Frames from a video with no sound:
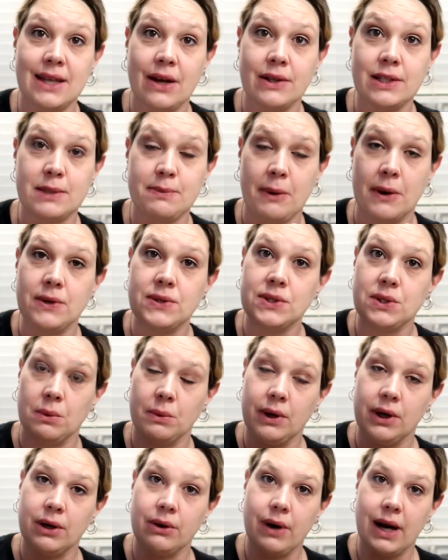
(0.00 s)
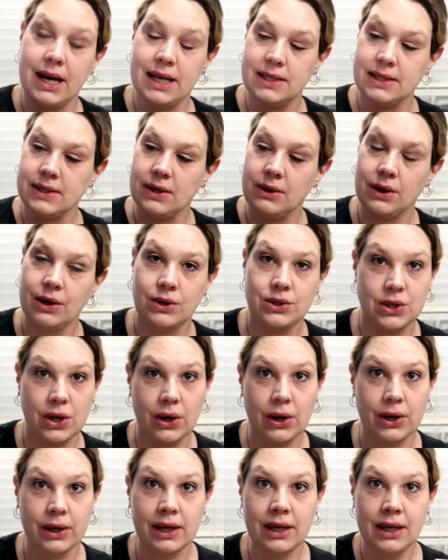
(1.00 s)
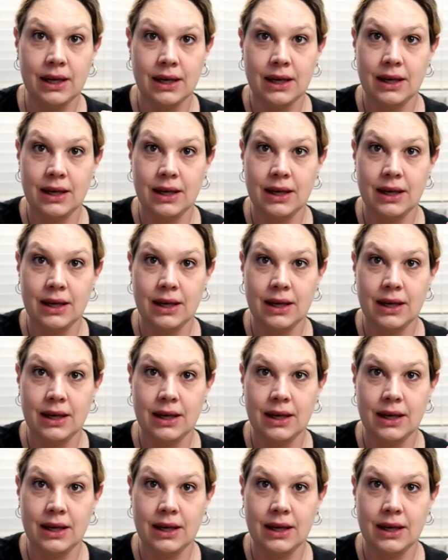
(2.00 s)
how it's supposed to work, right? So your dog